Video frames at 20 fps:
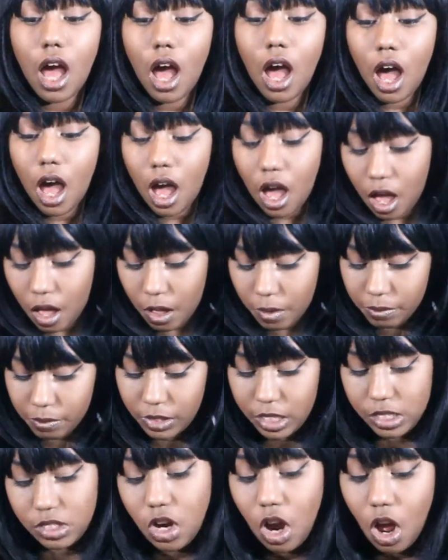Um,
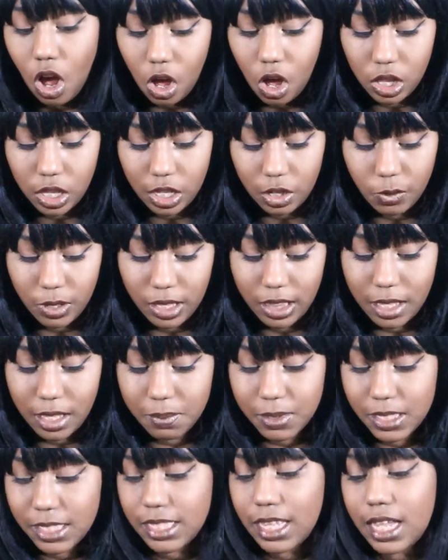these are all liquid
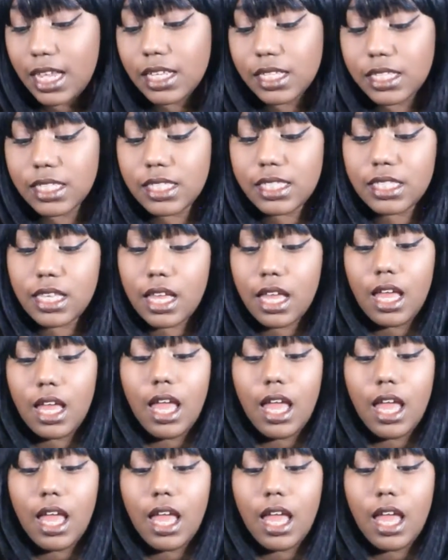lipsticks